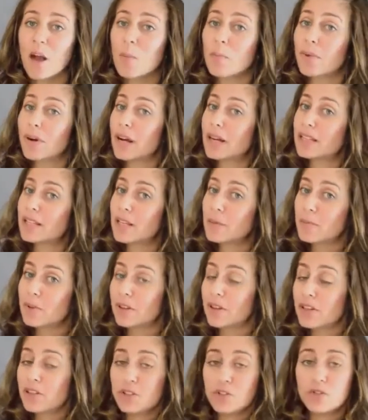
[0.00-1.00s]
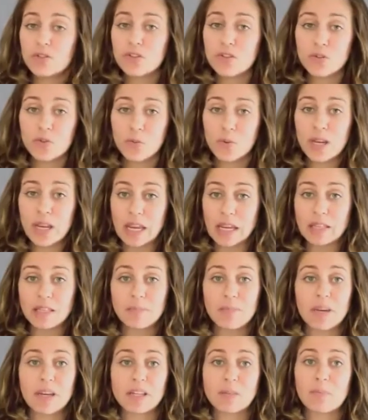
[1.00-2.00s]
But I typically do two weeks
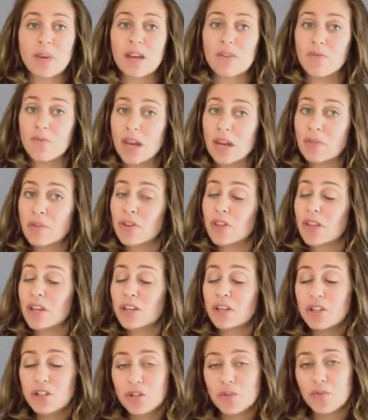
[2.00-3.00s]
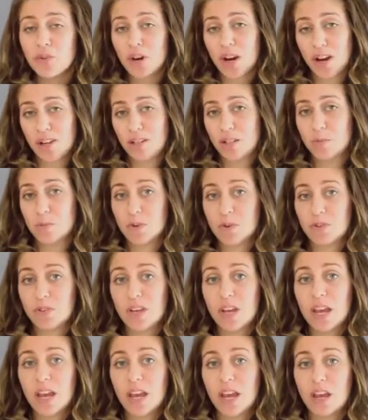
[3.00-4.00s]
because my favorite thing to do for customers
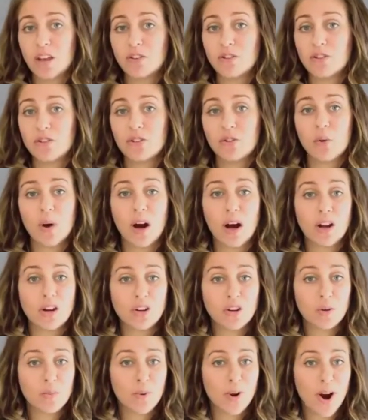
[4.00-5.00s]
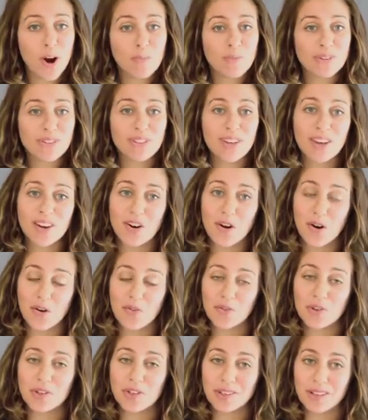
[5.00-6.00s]
is to under promise and
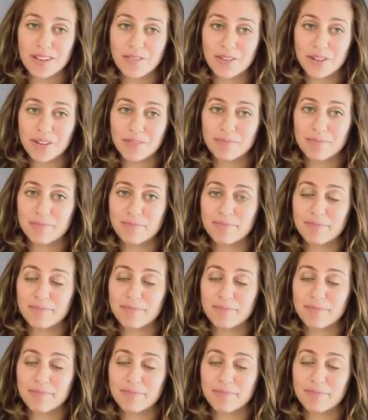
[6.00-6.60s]
over deliver.